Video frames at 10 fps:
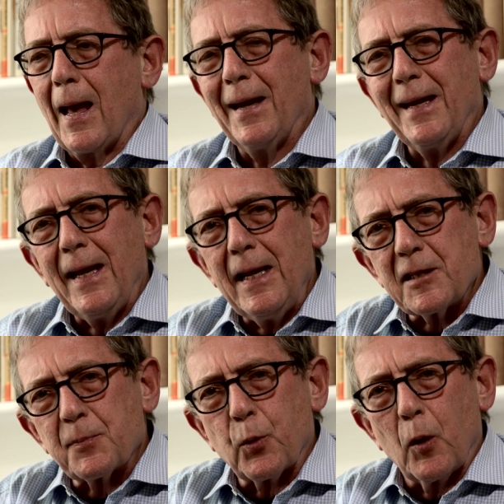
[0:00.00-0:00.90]
and
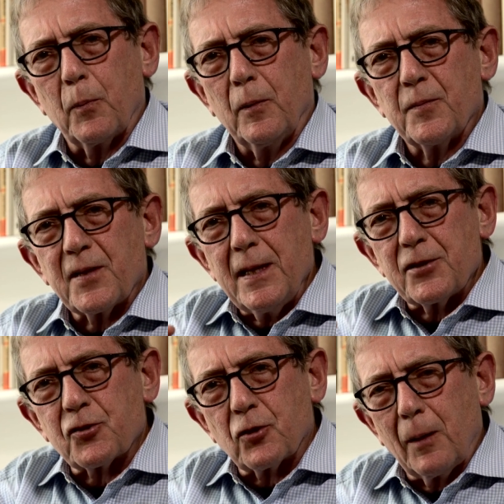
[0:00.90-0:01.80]
its problems,
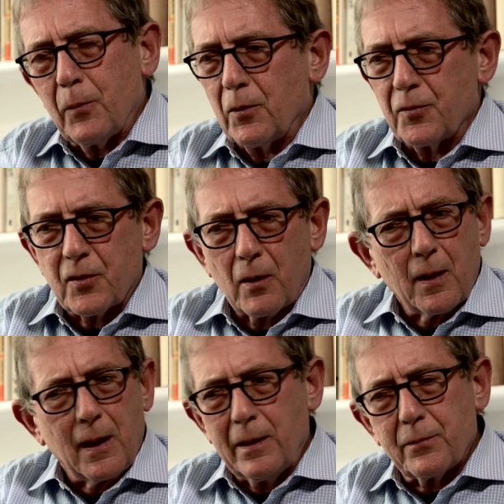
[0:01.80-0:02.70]
its troubles
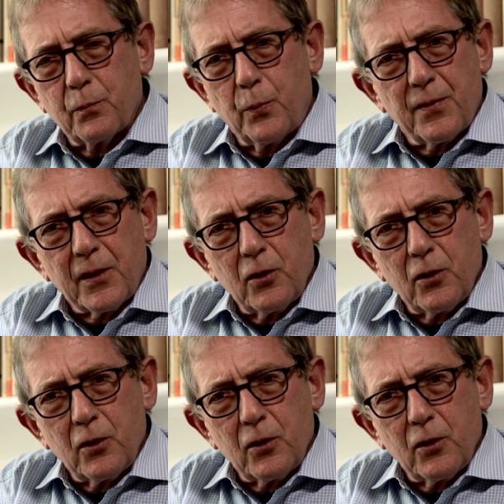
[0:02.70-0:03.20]
with the